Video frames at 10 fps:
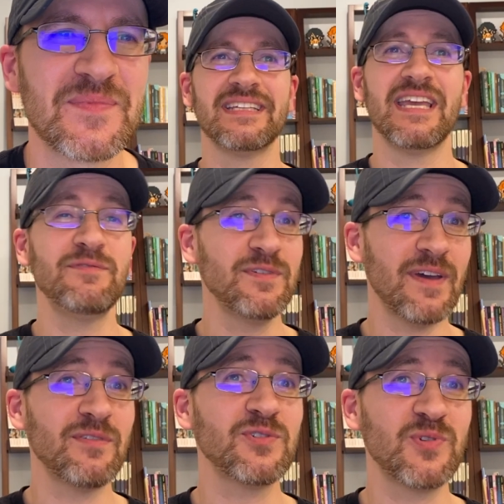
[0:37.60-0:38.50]
If you've
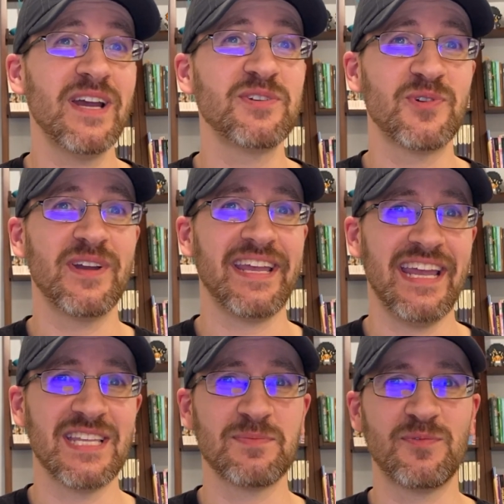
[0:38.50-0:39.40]
ever tried drawing
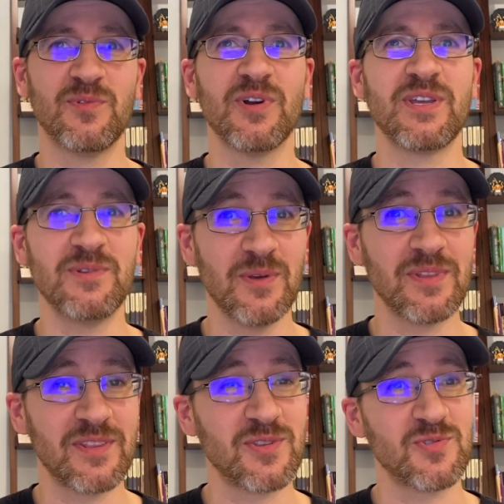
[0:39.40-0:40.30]
hands before, you know
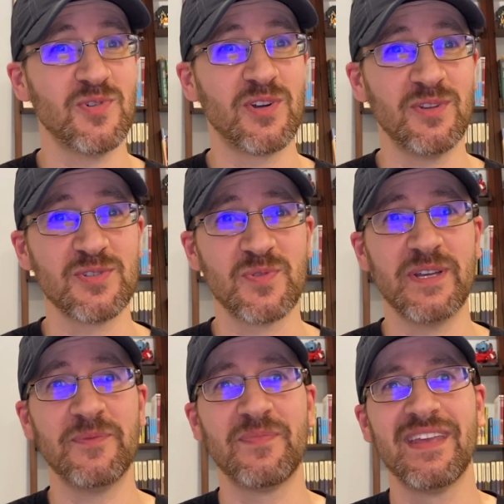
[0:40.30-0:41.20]
that the struggle is
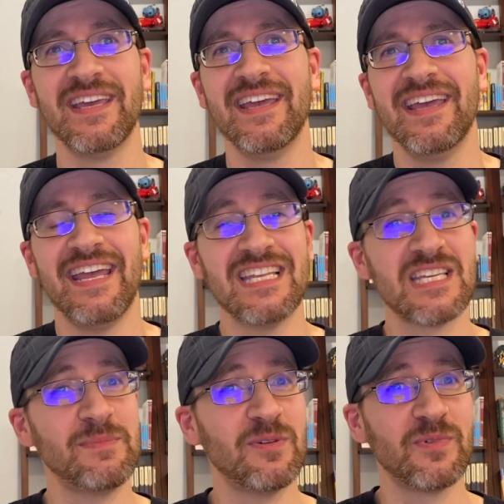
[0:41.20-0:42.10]
real. Hands
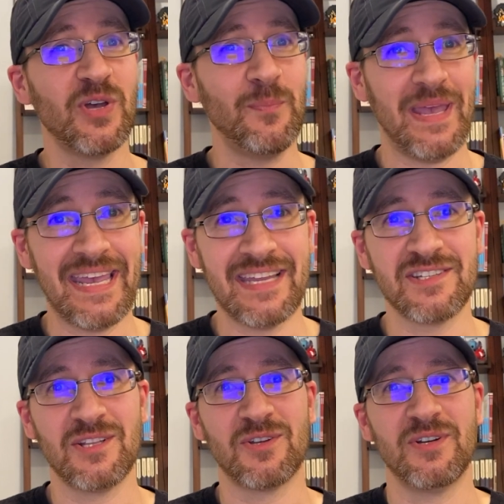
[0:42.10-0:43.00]
can be a real pain
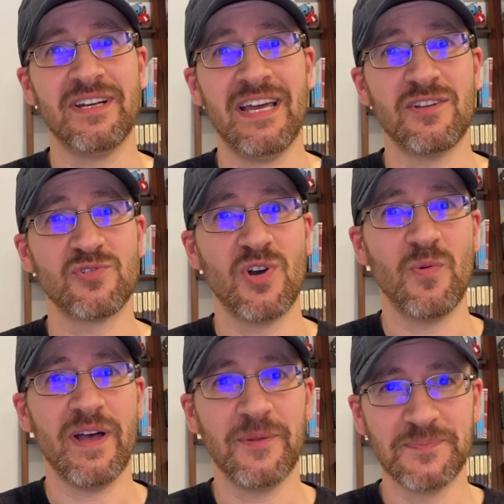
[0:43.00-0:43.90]
to learn how to draw
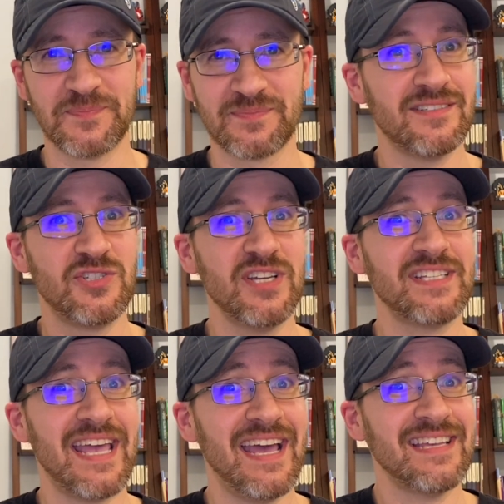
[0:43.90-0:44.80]
well.
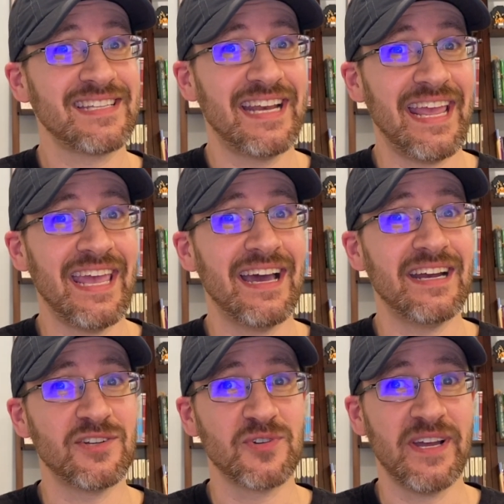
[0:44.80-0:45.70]
Just ask an AI
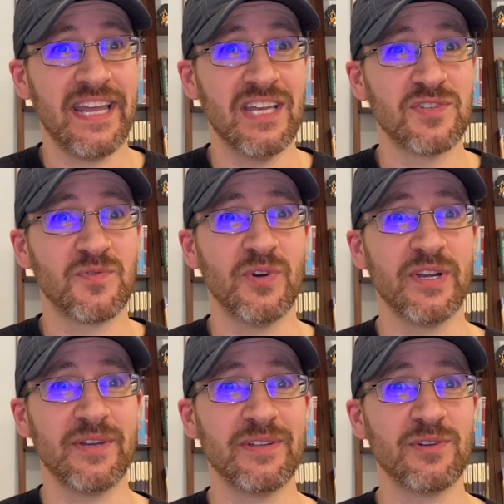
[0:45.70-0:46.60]
to draw hands for
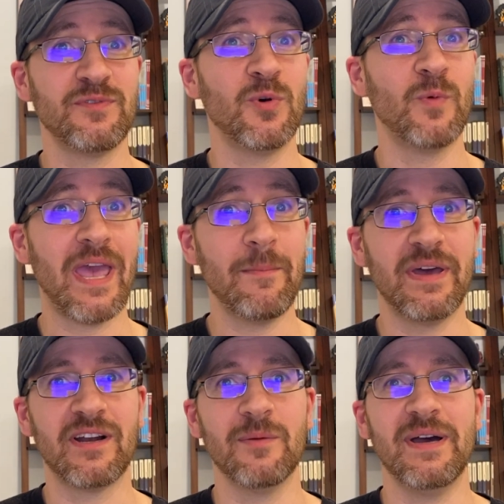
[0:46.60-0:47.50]
you and you'll feel way
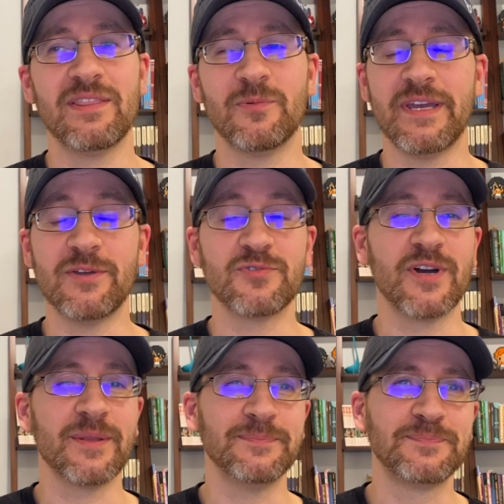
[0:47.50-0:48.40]
better about the way you draw
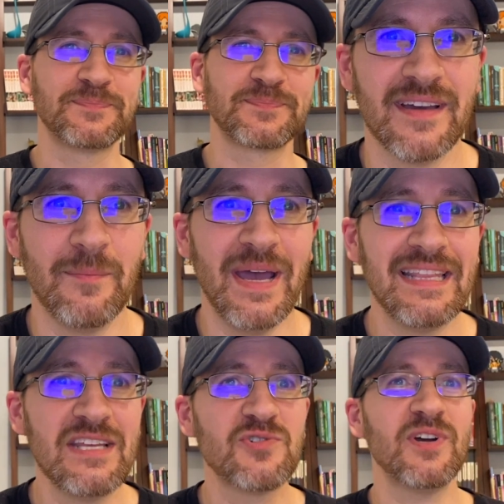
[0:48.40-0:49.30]
them. A
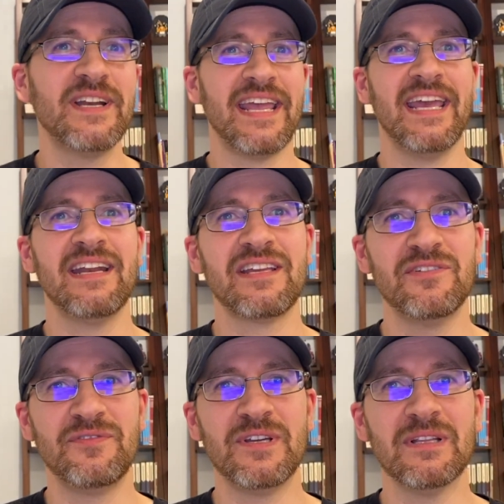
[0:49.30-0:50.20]
badly drawn hand can
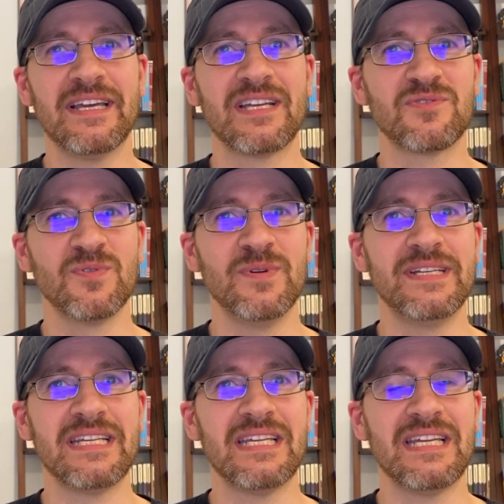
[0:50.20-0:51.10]
feel like it's
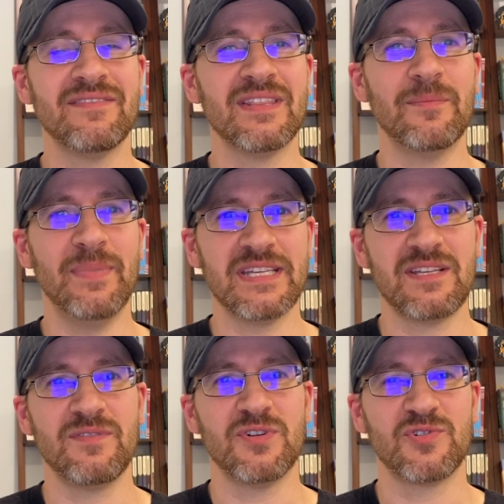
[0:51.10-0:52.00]
ruined even the best
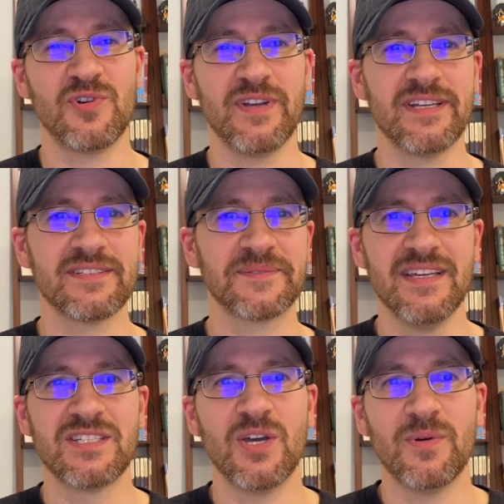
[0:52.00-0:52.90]
of your drawings.
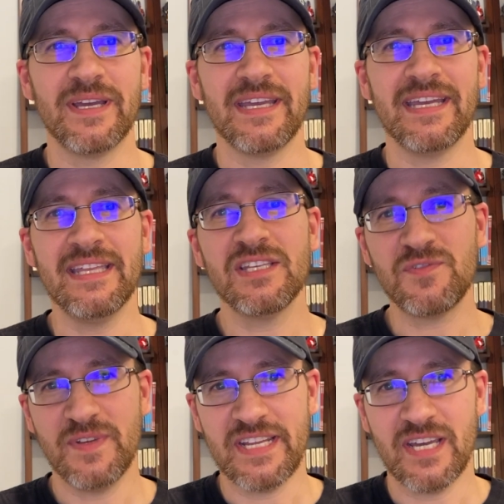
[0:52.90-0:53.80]
So in this
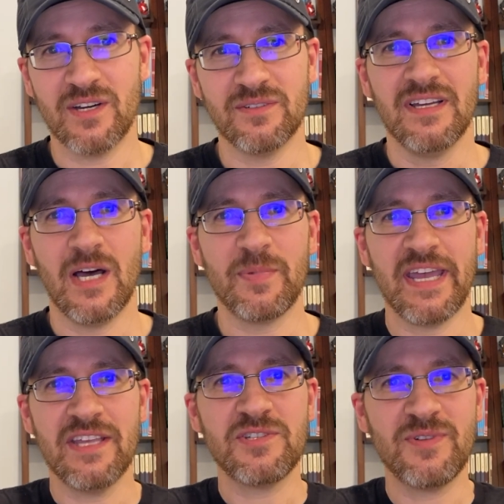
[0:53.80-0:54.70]
video, I'll be
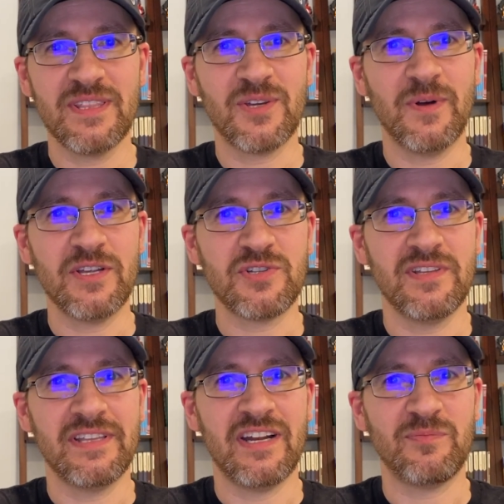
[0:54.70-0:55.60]
answering the question
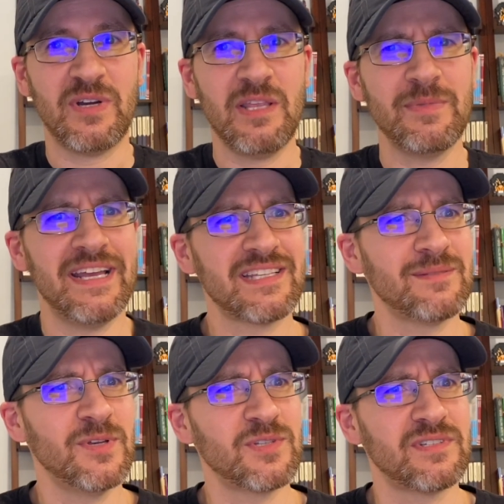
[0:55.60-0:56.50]
that I've probably been asked the
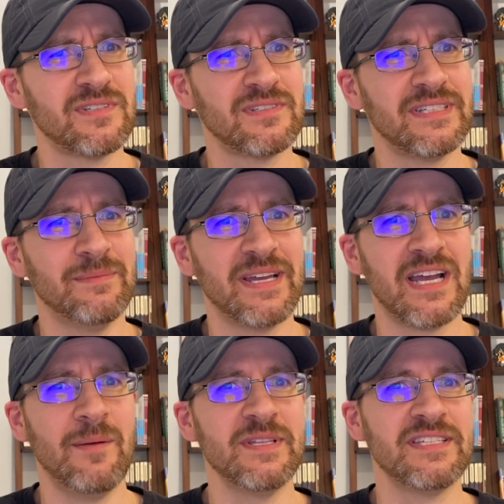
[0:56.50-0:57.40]
most in my
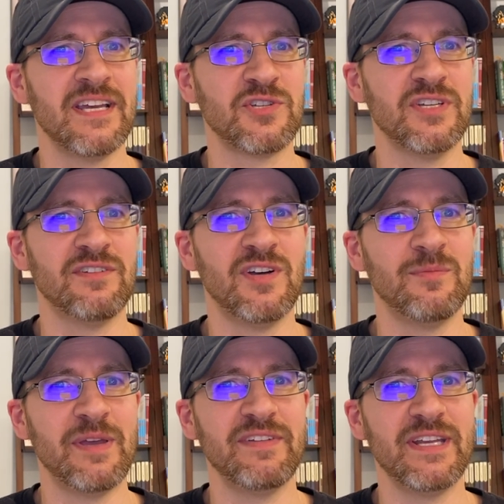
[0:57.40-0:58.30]
comment section of all
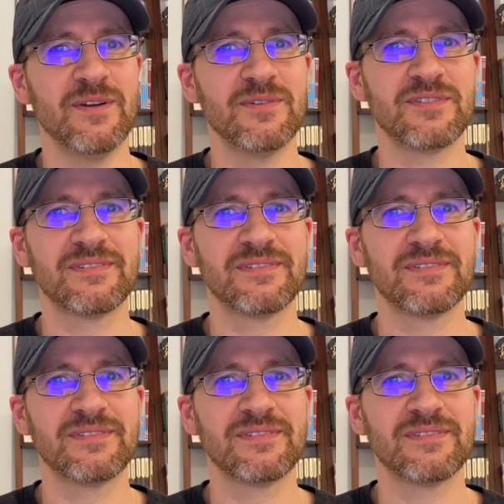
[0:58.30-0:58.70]
my videos.